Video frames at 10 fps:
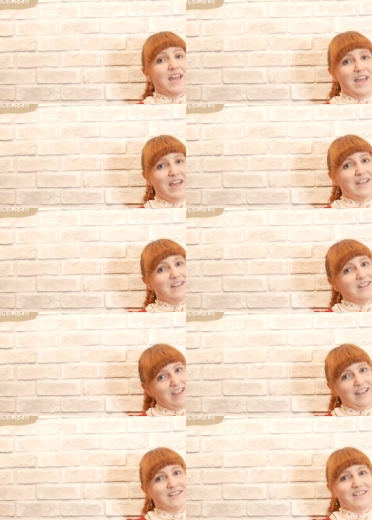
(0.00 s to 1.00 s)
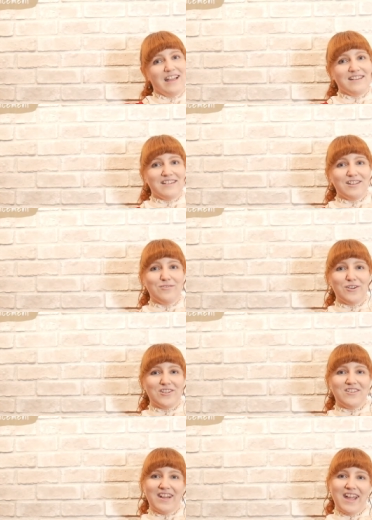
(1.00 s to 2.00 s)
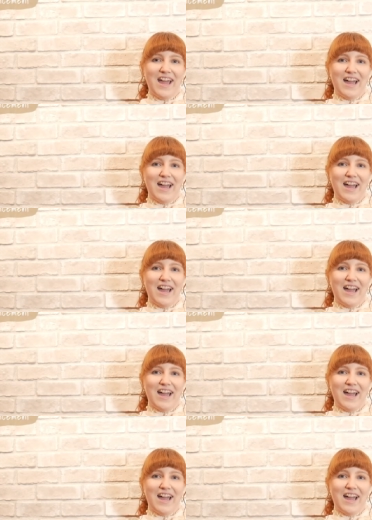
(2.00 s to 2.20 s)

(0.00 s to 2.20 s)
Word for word: And yes, that's it for today.